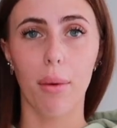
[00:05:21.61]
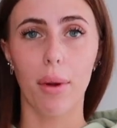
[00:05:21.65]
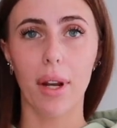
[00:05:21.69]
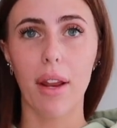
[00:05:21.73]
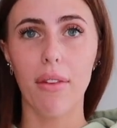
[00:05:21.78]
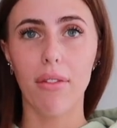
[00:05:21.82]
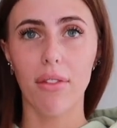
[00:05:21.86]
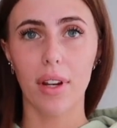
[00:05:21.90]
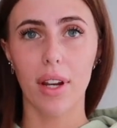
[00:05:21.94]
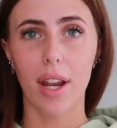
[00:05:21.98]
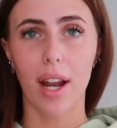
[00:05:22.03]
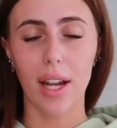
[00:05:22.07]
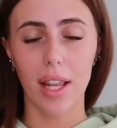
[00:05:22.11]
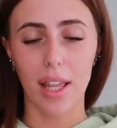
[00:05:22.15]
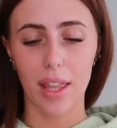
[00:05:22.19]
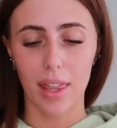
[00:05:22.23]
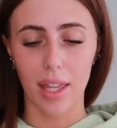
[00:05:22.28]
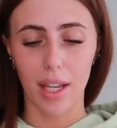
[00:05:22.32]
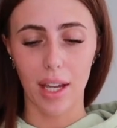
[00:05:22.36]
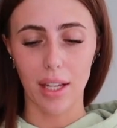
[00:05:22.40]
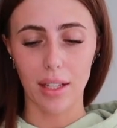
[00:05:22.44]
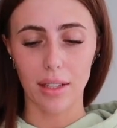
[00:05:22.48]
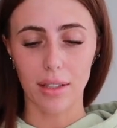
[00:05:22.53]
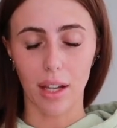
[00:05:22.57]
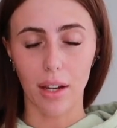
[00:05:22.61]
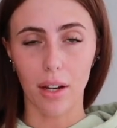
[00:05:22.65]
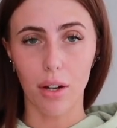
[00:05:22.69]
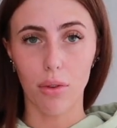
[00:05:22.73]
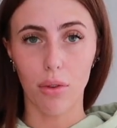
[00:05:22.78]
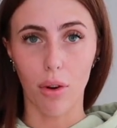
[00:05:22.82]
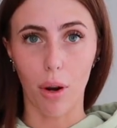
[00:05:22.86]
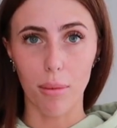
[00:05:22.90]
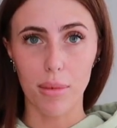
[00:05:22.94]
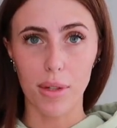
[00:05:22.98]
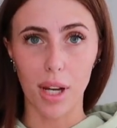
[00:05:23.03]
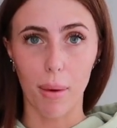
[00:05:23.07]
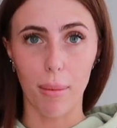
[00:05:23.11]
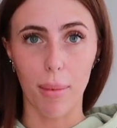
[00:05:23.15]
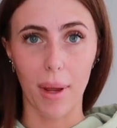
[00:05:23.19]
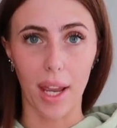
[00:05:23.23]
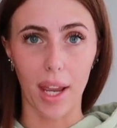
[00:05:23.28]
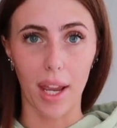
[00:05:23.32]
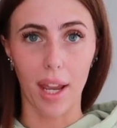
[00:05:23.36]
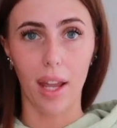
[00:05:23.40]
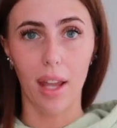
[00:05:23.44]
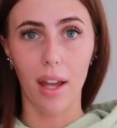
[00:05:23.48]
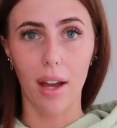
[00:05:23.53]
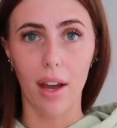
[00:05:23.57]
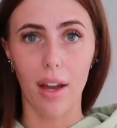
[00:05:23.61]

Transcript: Whenever anything is like cropped up here,